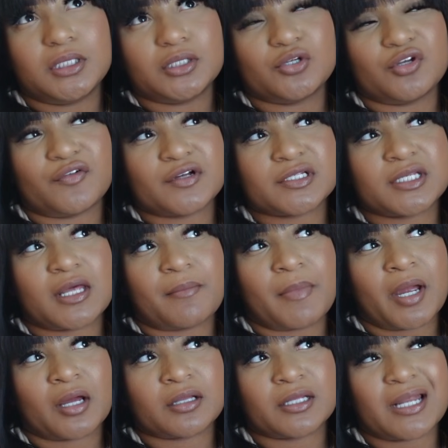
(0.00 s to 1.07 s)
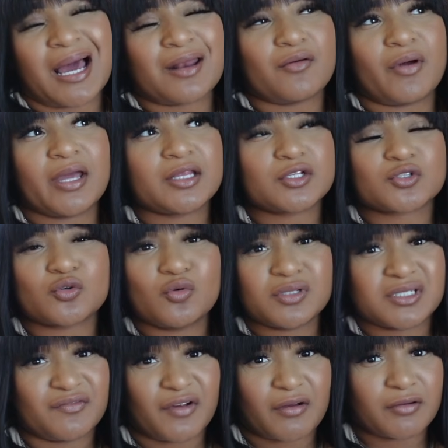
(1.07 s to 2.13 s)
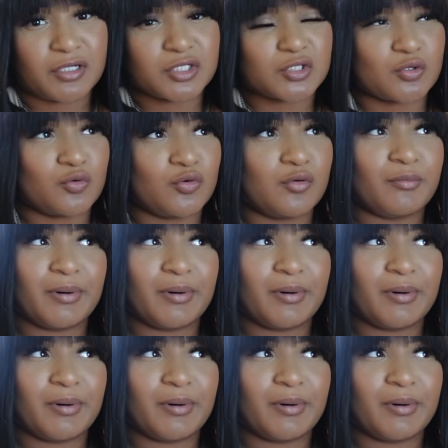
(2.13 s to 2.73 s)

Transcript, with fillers: University of Maryland. I don't hate the school. It's a very good school.